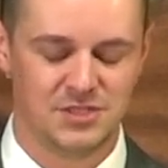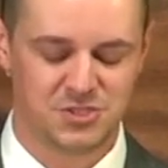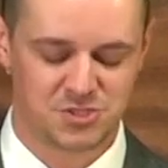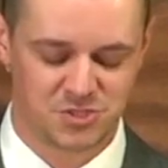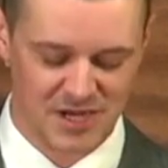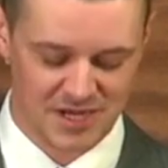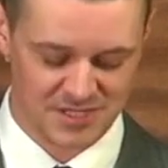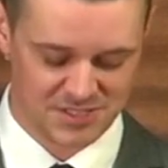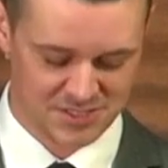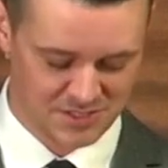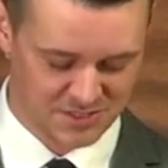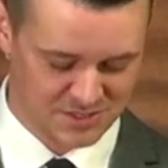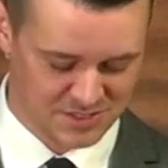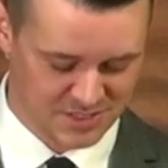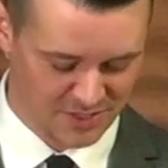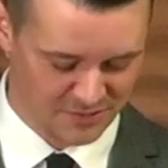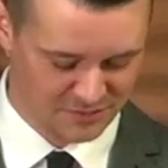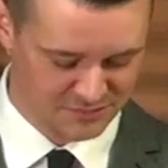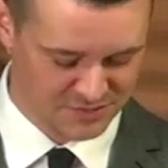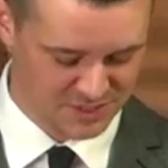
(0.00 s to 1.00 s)
Entrust
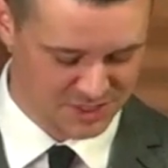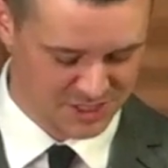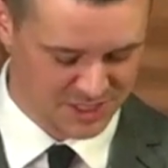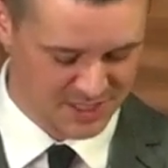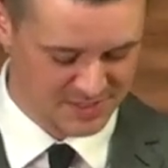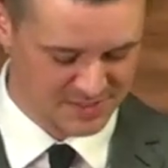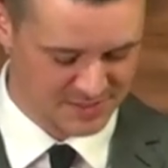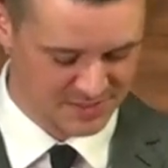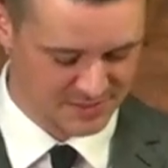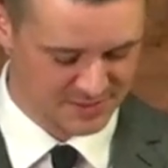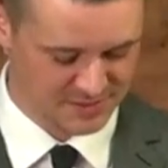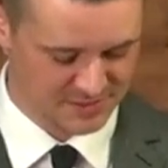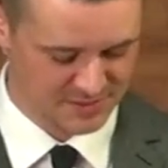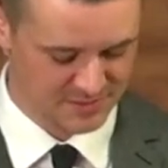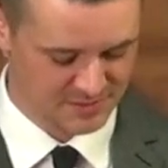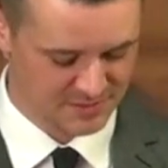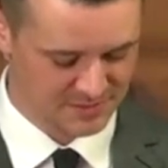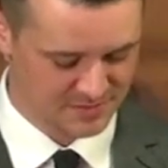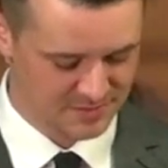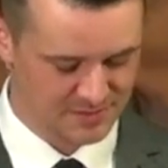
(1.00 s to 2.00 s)
yourself to
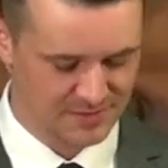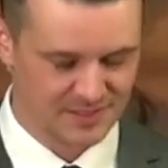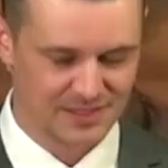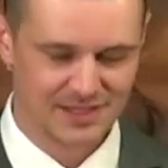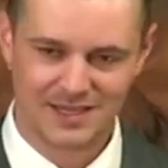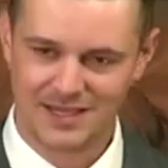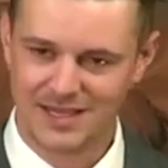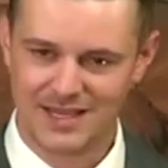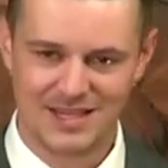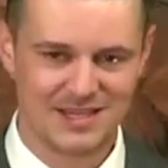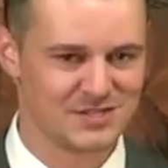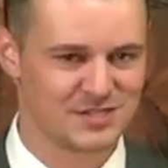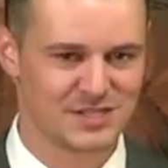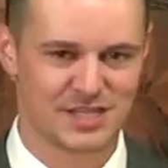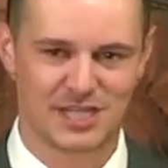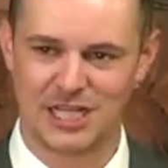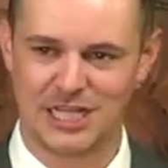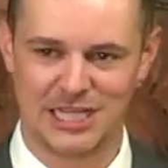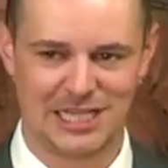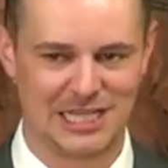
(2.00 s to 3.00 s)
Jesus. He
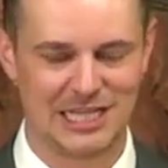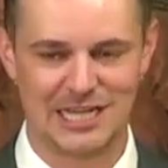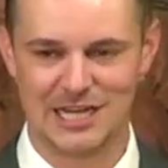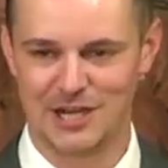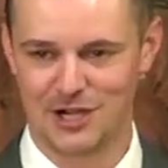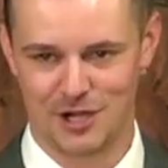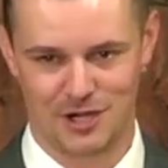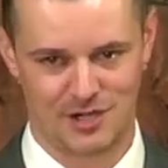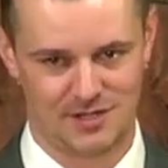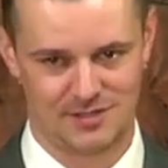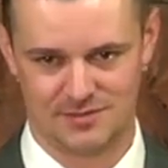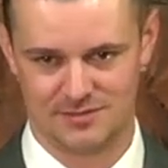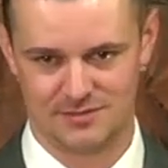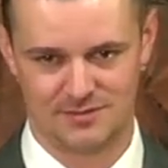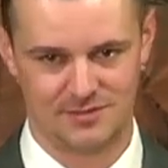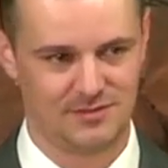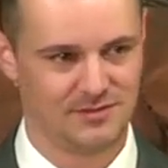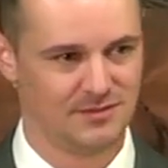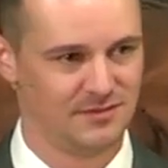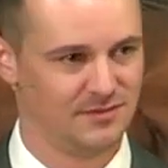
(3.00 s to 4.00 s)
is clear.
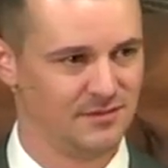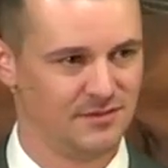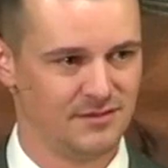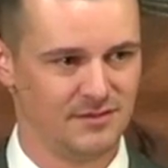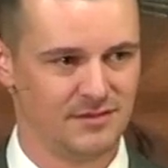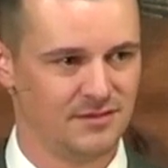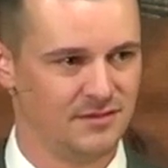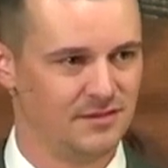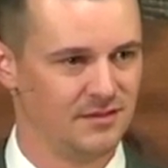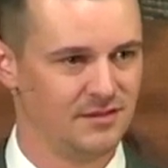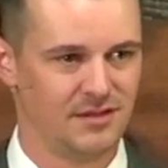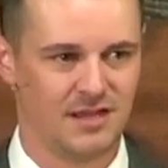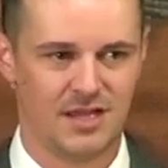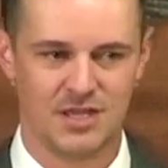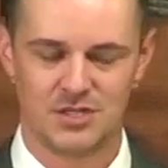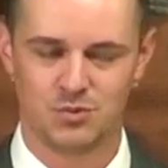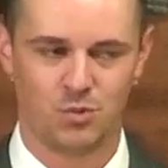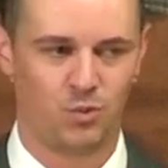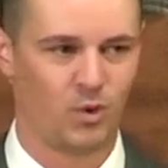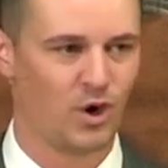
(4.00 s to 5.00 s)

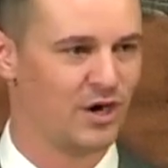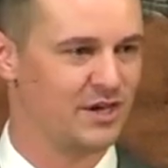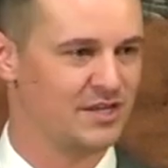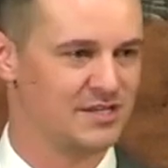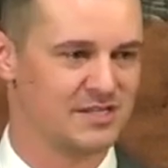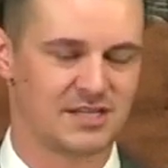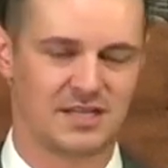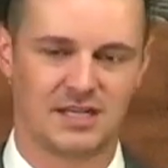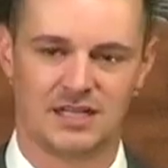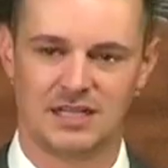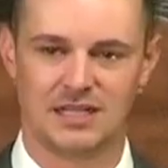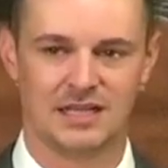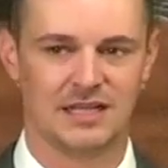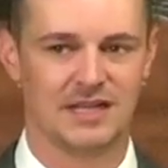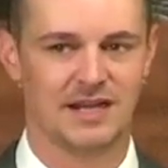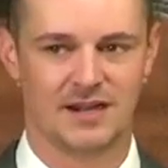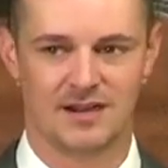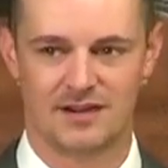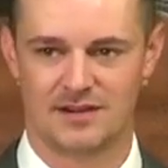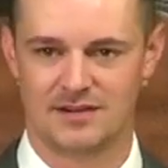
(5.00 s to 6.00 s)
His word is
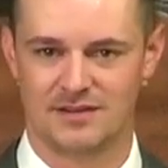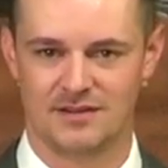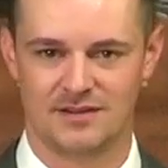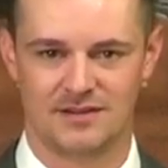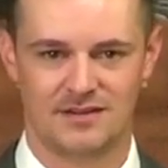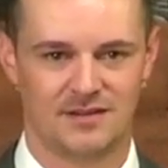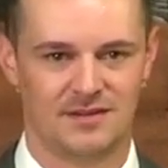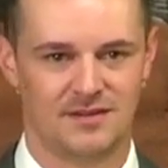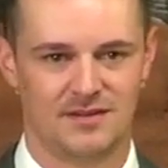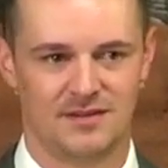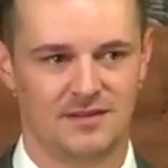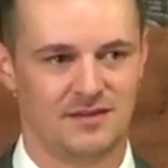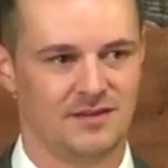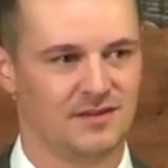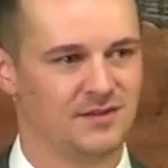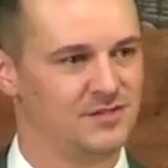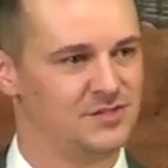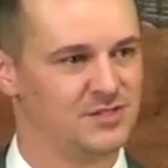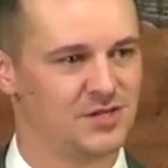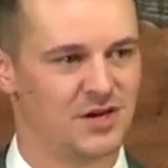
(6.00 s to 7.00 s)
clear.
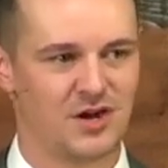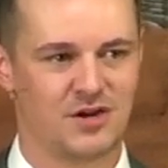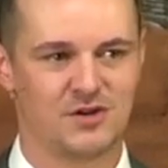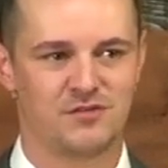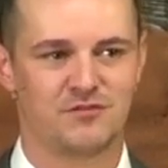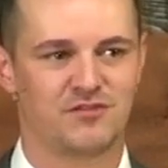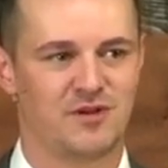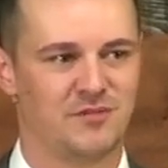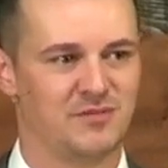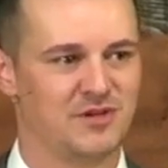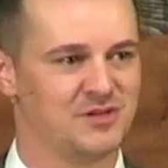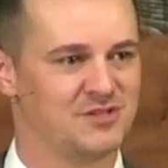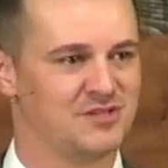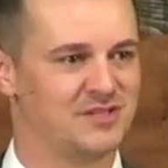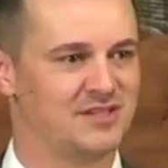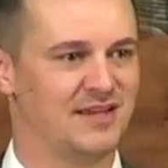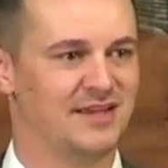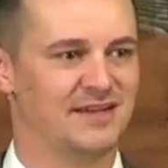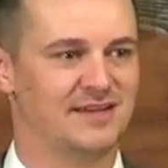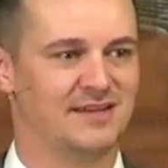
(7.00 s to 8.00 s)
Turn from your
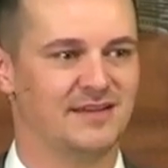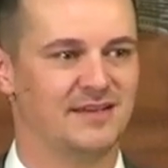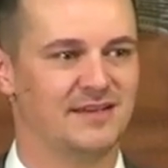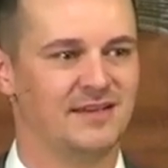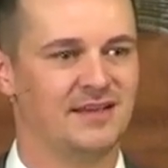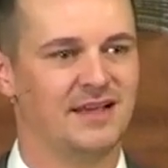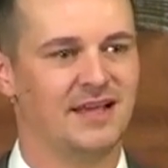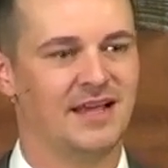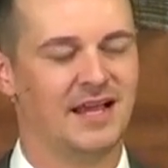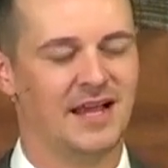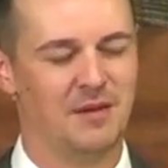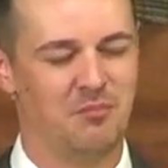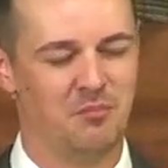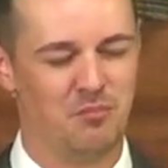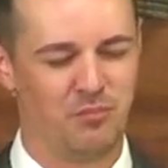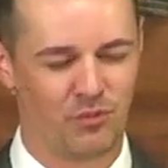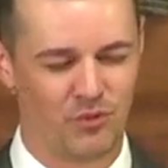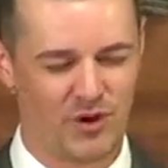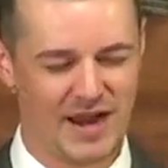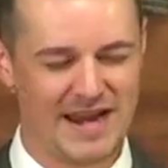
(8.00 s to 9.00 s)
sin.
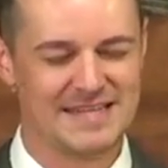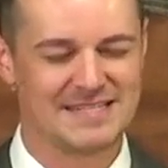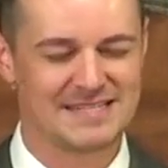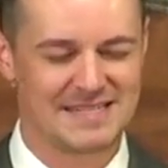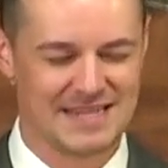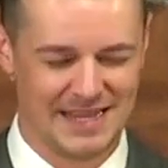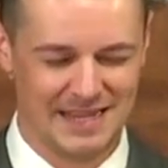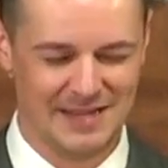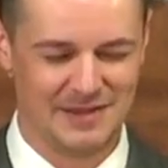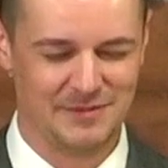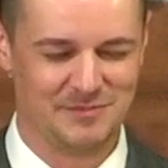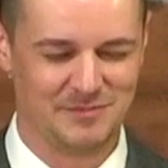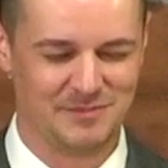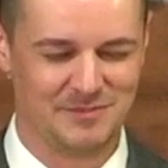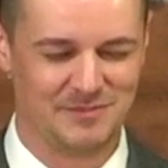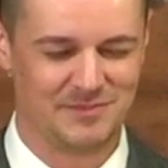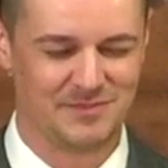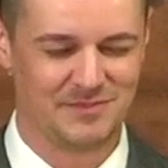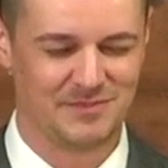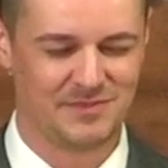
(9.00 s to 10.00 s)
Embrace
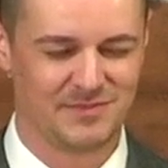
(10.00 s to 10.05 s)
him.